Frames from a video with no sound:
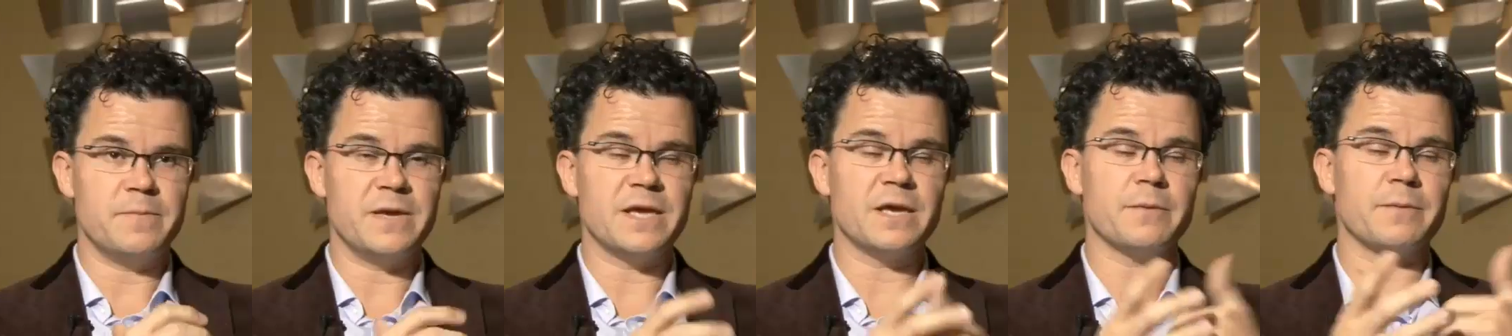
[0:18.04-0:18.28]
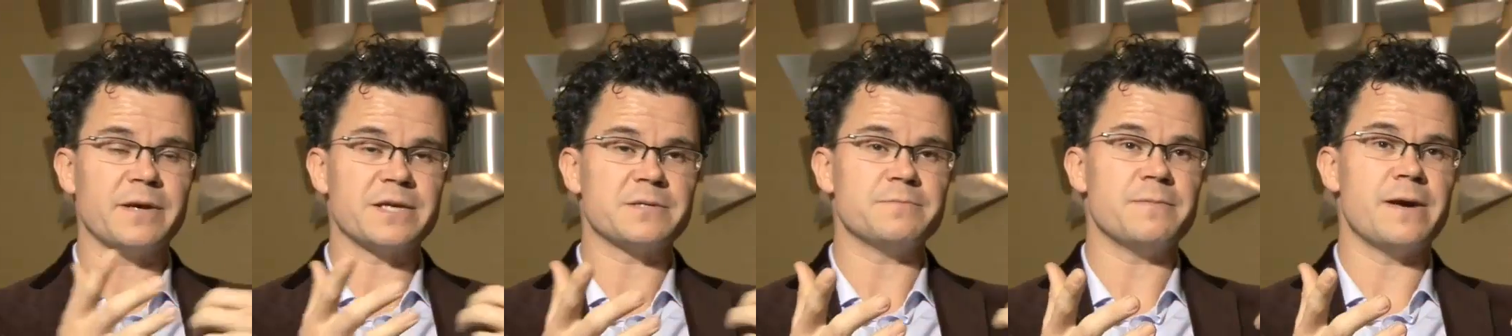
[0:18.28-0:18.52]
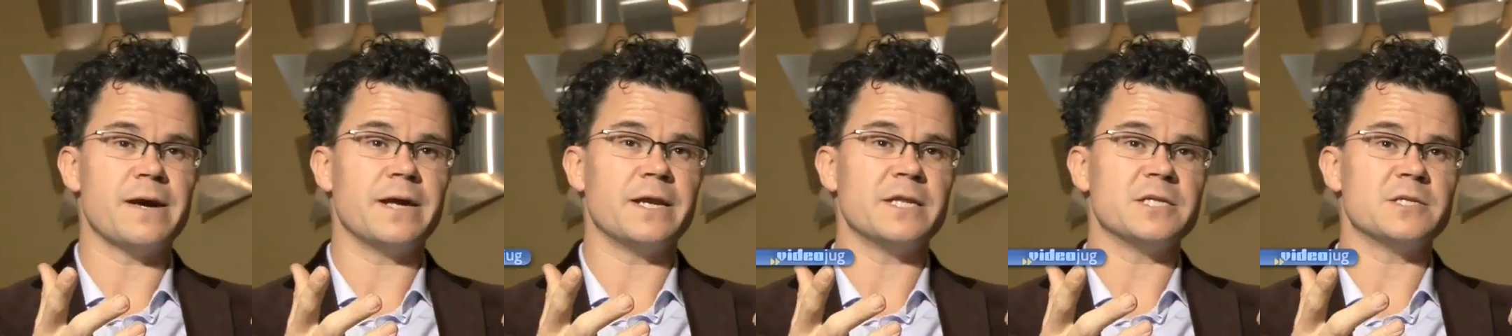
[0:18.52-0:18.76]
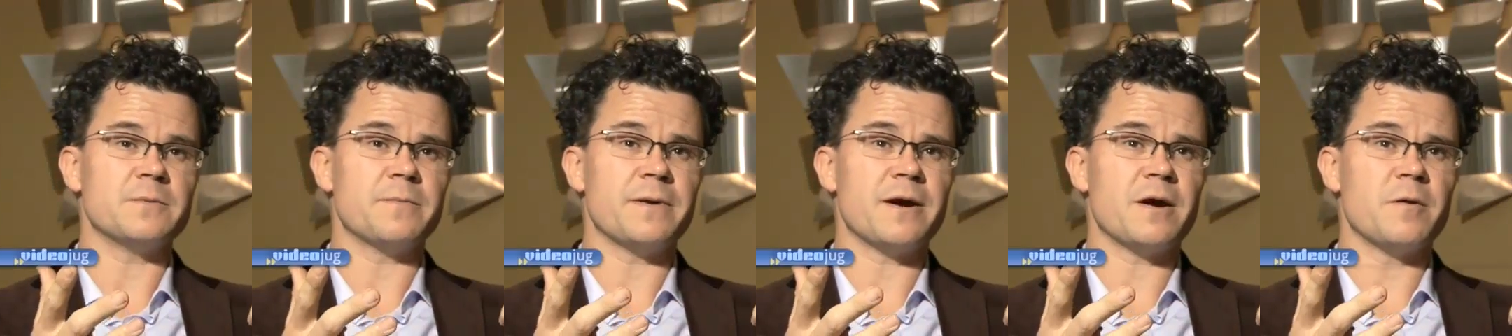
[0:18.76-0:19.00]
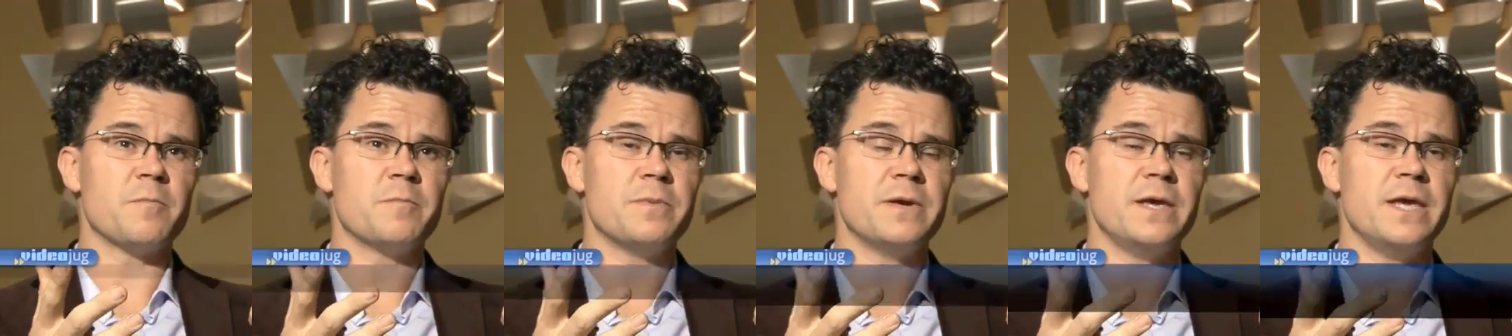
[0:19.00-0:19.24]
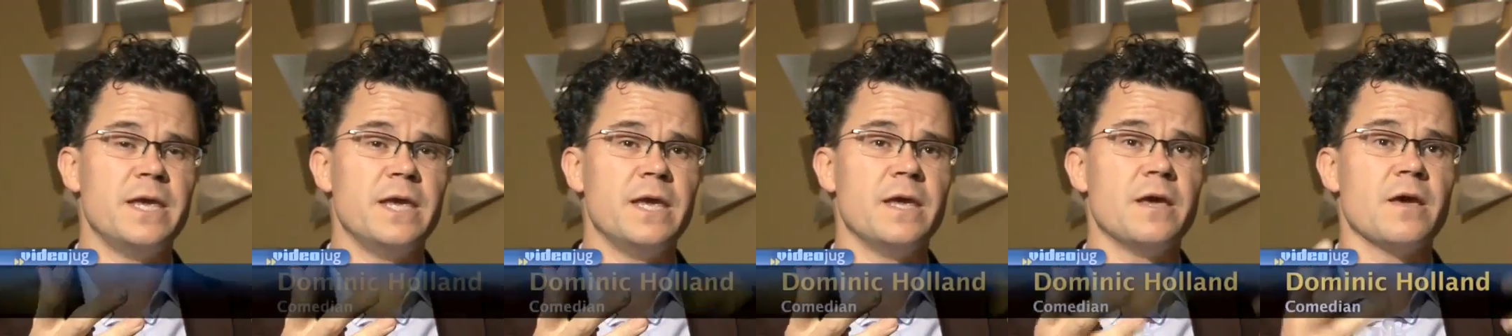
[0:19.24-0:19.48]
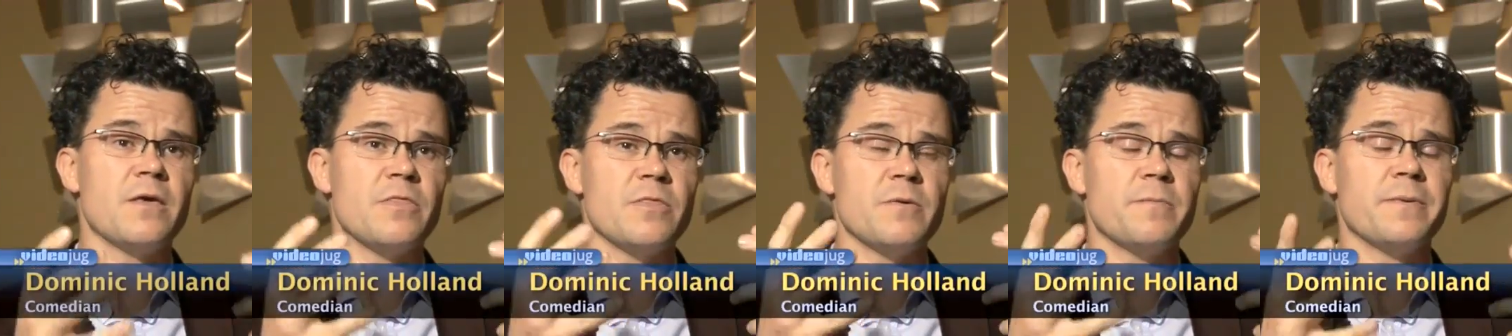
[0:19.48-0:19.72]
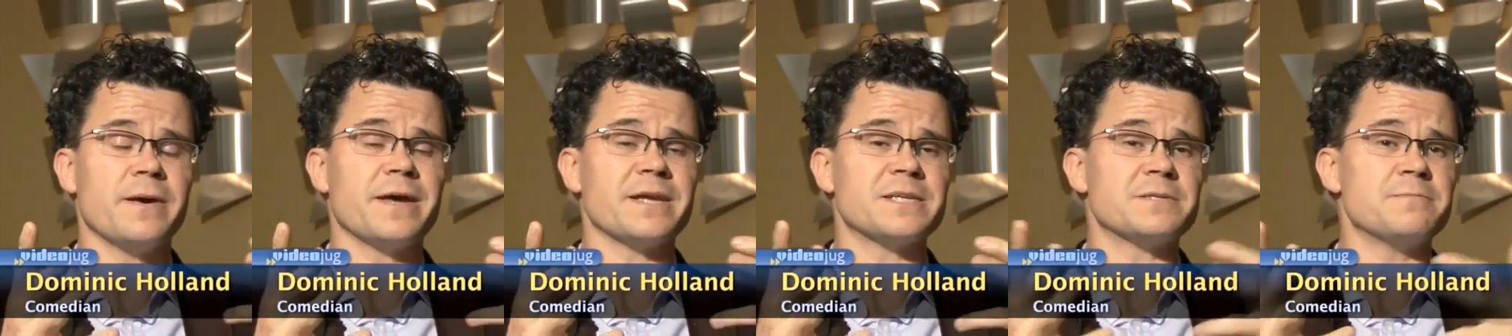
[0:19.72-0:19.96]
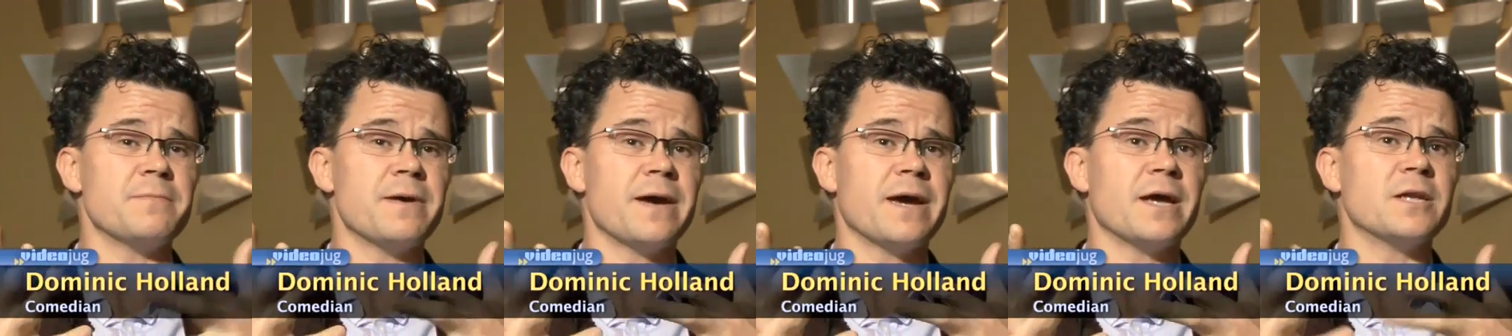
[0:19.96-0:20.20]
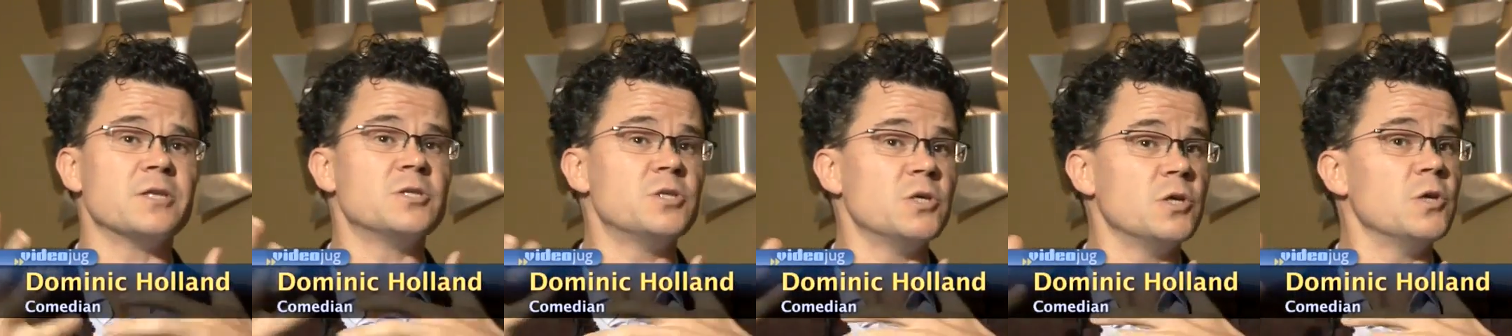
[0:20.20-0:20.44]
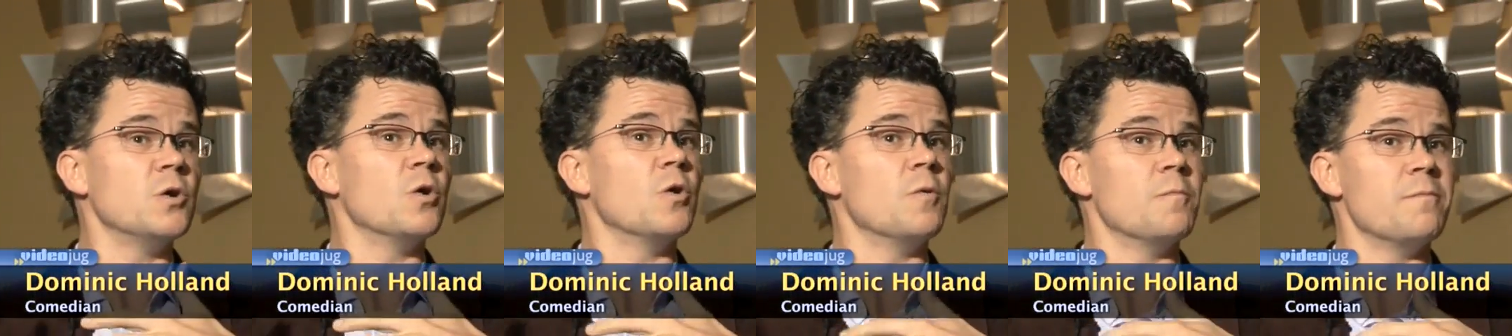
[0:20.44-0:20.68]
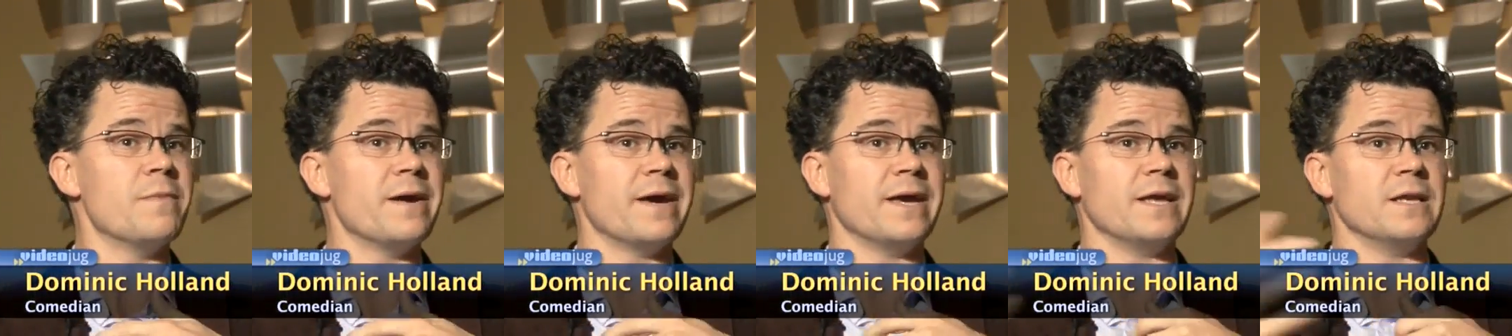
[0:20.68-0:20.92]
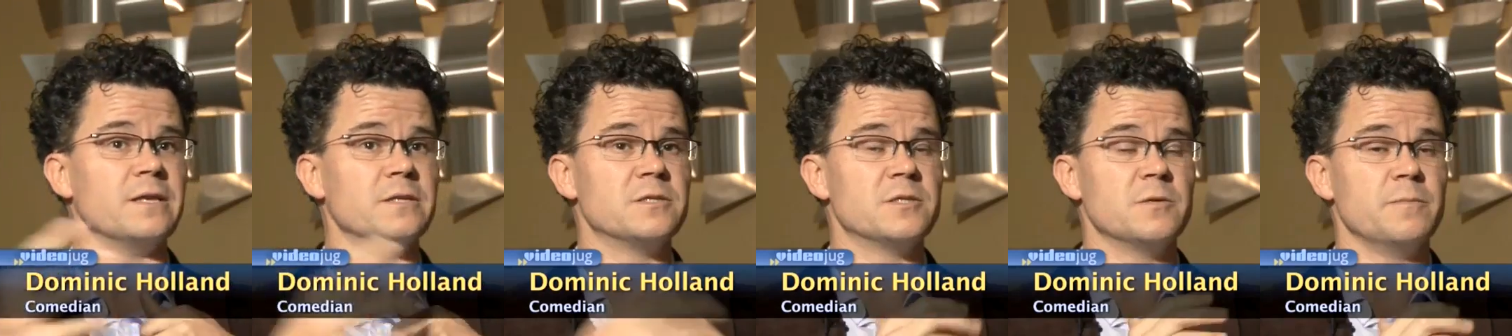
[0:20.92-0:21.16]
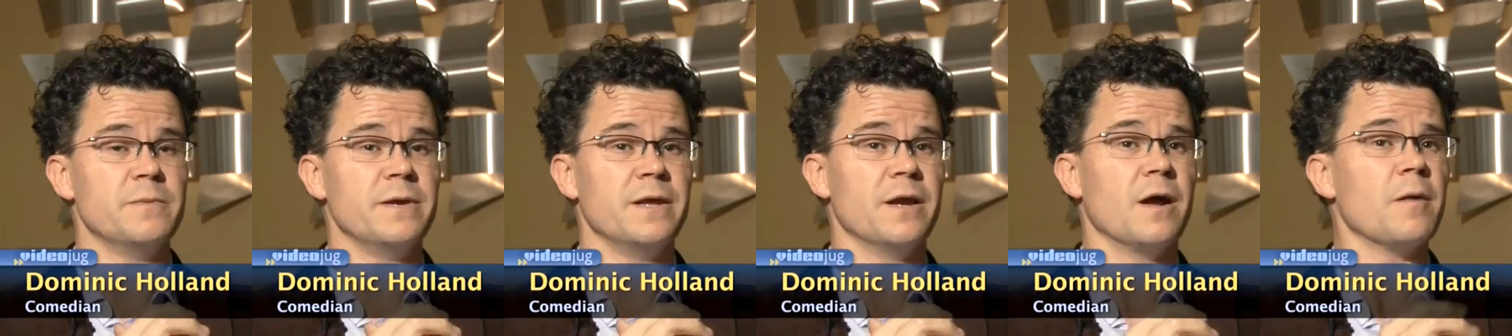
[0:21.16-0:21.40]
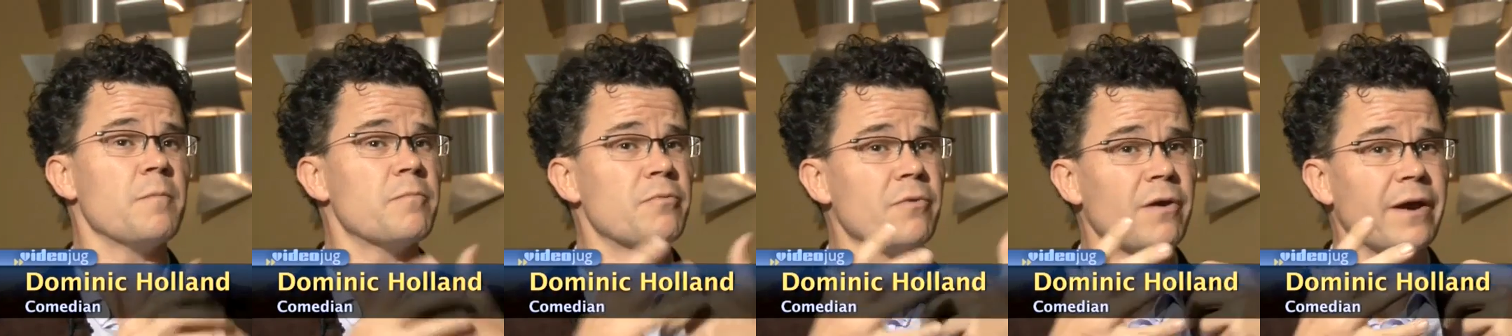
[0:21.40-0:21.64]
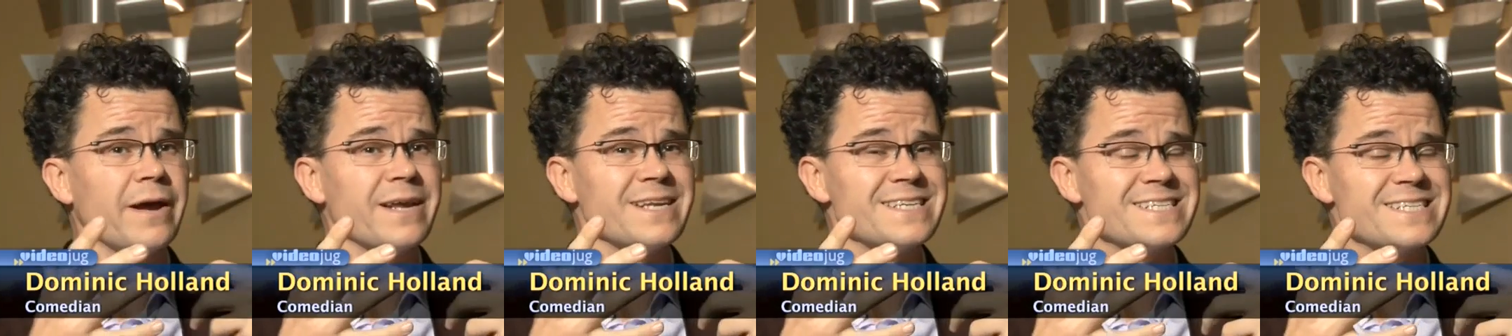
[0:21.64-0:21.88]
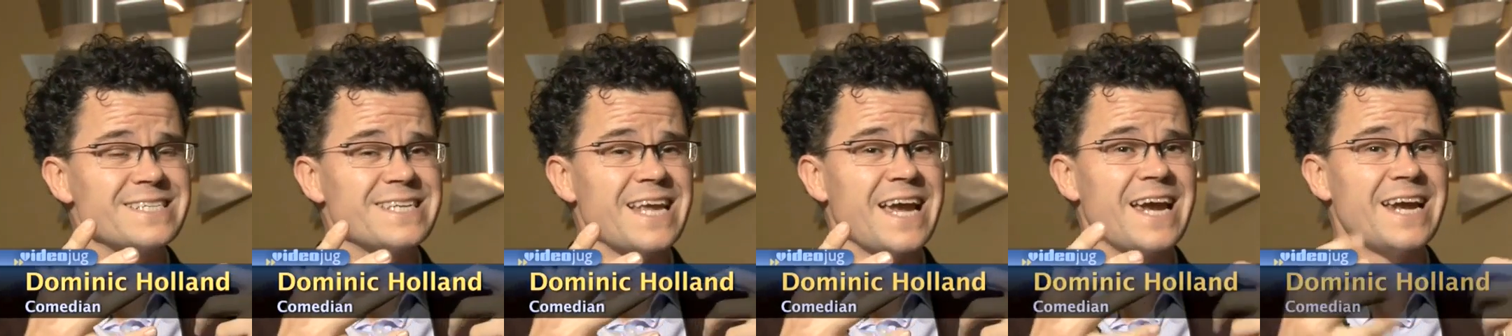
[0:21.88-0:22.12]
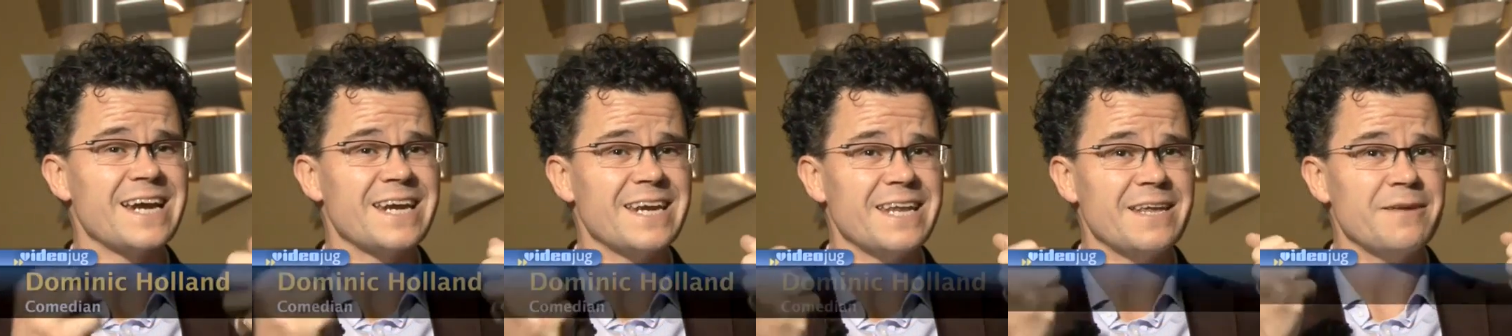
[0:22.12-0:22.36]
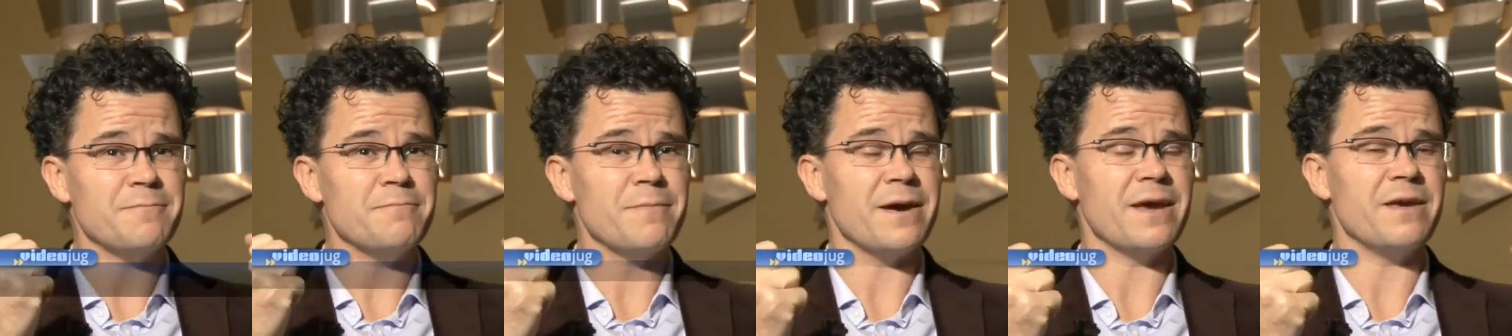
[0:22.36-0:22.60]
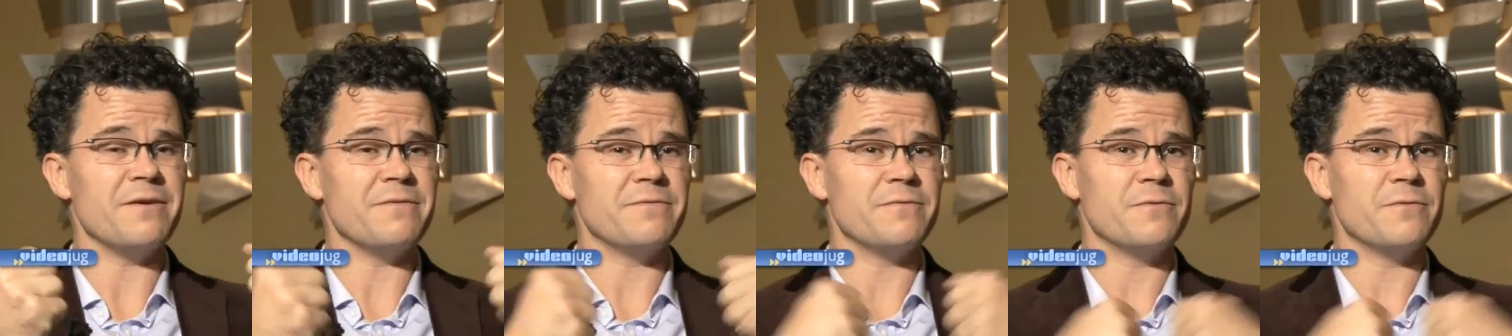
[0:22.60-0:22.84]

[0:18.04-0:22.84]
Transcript: Being a best man is about being the best man to your mate, to be an upright standing mate